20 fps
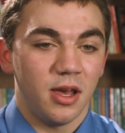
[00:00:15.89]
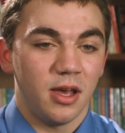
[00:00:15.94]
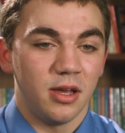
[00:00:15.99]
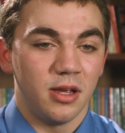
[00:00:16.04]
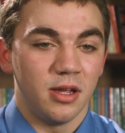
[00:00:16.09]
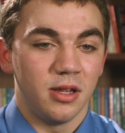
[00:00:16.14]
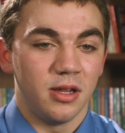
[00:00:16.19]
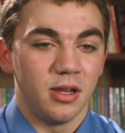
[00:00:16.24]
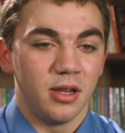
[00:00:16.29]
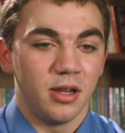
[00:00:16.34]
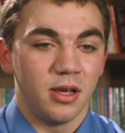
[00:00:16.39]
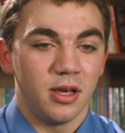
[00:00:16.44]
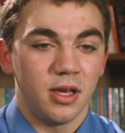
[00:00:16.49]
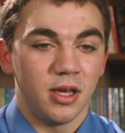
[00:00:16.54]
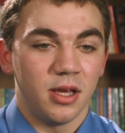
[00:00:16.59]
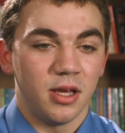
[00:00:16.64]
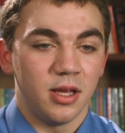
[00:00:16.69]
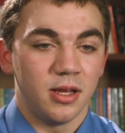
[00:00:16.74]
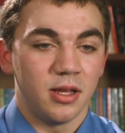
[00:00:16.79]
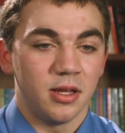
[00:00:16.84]
And
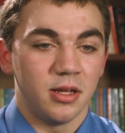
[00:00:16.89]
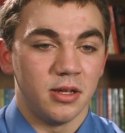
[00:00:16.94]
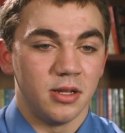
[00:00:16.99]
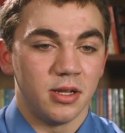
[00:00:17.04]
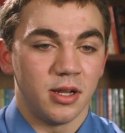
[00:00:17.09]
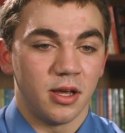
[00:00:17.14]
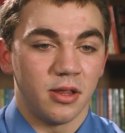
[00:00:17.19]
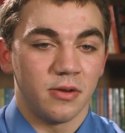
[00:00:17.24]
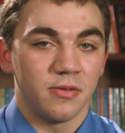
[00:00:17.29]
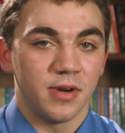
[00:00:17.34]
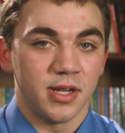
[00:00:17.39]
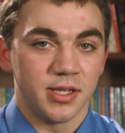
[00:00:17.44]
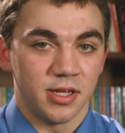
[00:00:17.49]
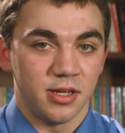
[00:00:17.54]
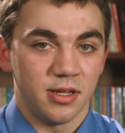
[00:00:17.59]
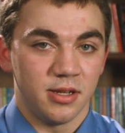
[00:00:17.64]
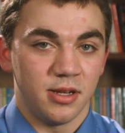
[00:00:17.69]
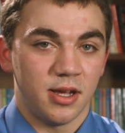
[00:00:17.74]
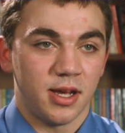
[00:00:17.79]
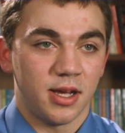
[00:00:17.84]
another
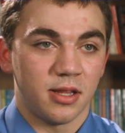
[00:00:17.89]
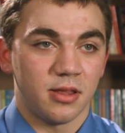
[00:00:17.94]
resident